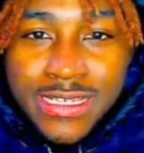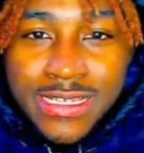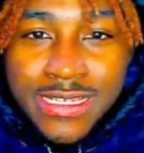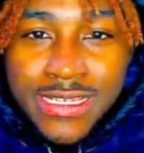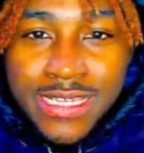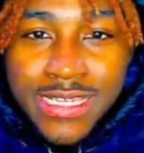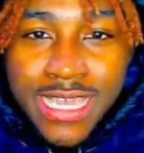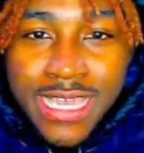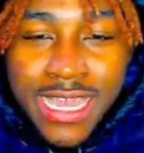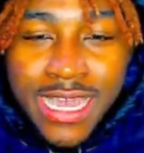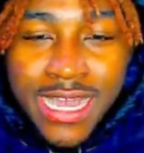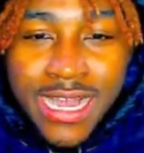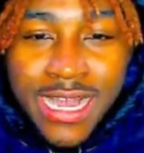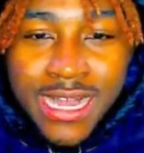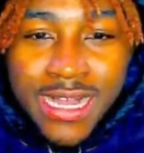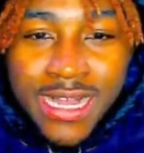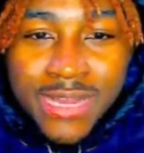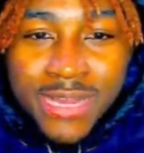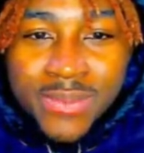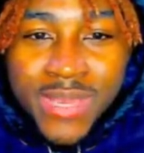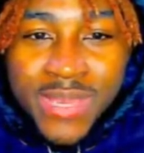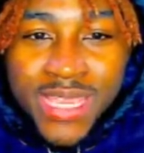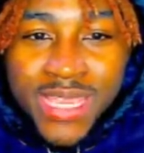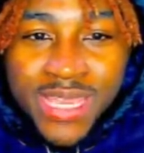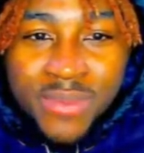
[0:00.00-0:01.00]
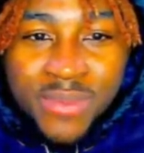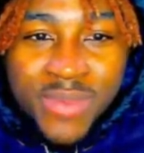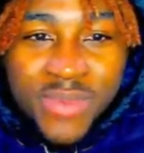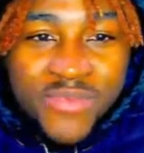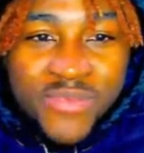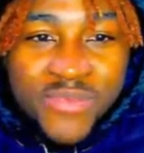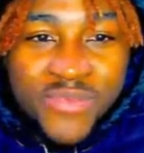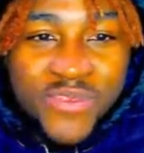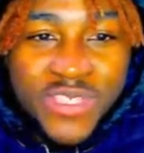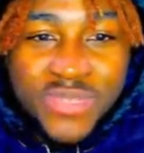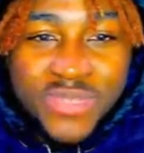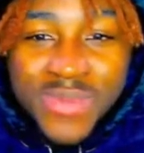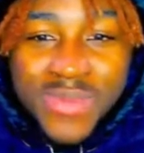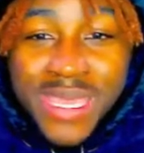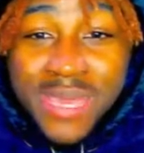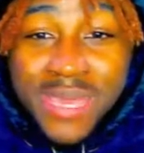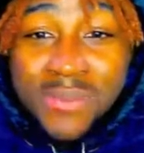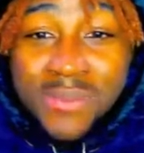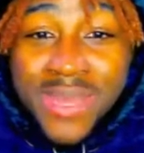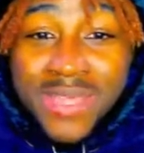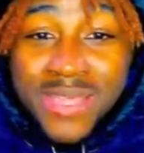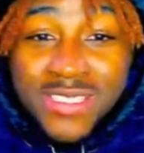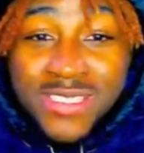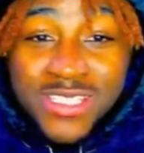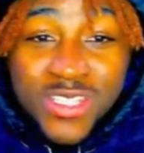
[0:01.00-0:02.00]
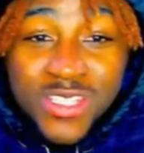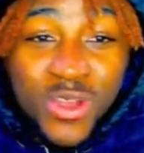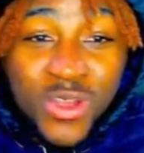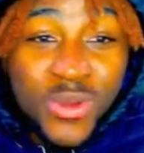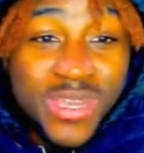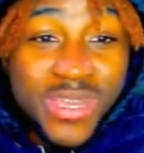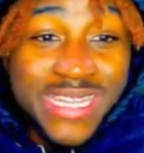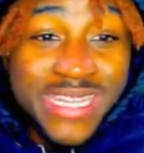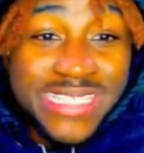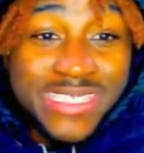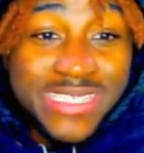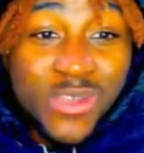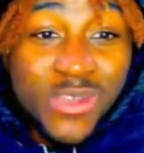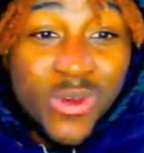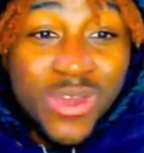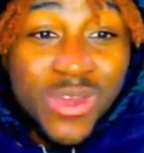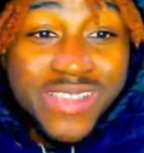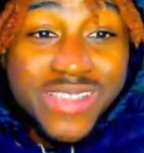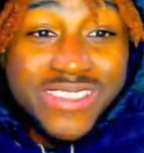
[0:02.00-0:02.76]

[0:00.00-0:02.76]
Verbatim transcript: Ah, oh, man. Memphis, man. My slogan is going